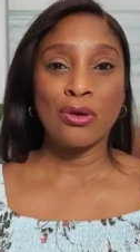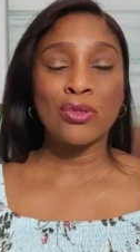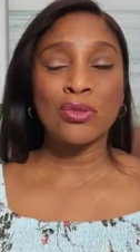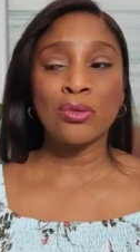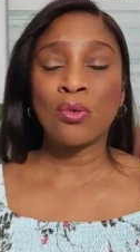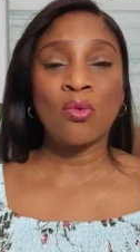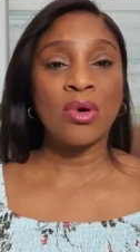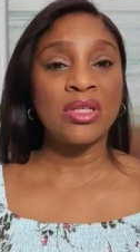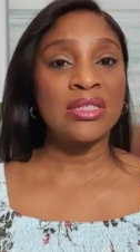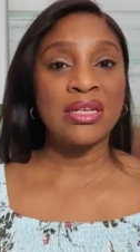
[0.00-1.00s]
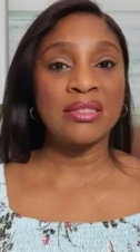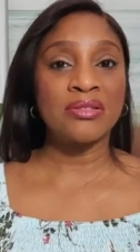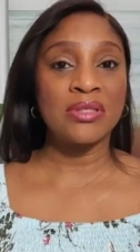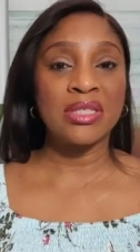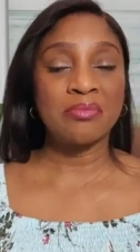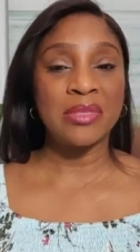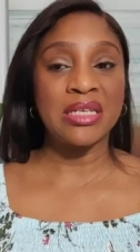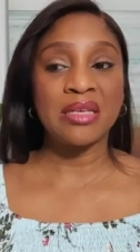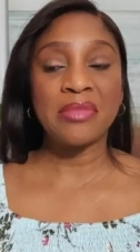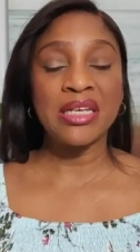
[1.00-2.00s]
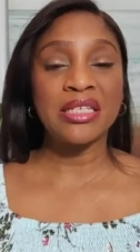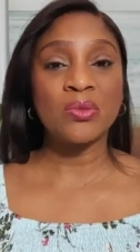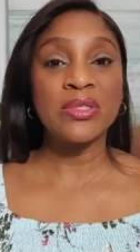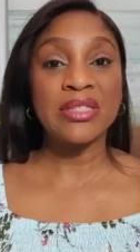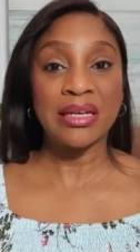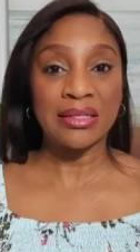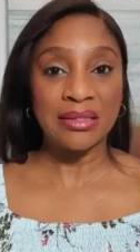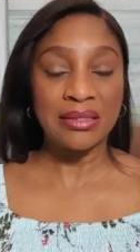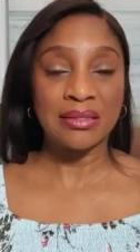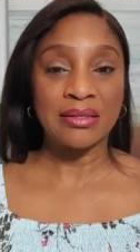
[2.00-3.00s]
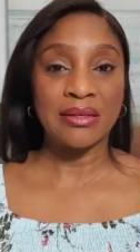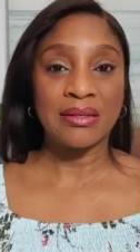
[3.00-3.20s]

So what sense does it make? It makes no sense